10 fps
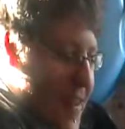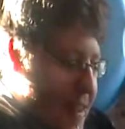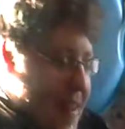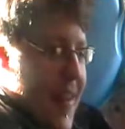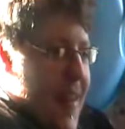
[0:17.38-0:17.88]

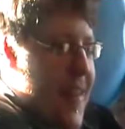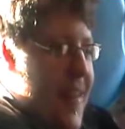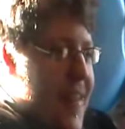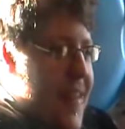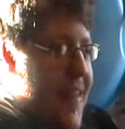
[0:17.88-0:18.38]
Hey,
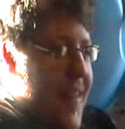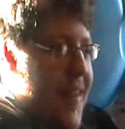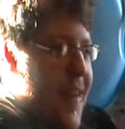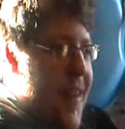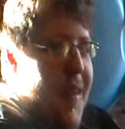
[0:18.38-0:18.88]

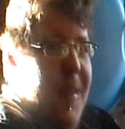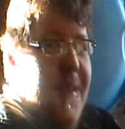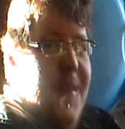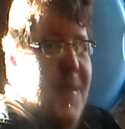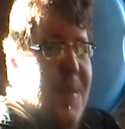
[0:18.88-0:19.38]
I
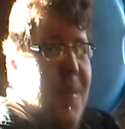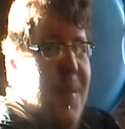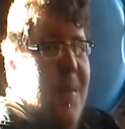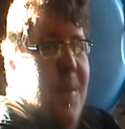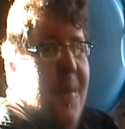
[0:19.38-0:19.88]
still
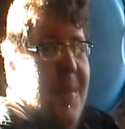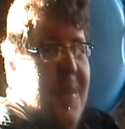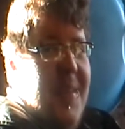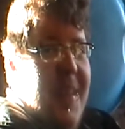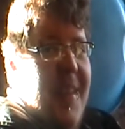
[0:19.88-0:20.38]
don't know what to
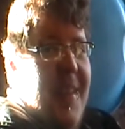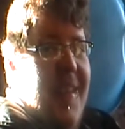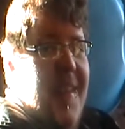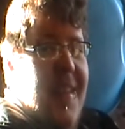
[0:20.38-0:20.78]
say.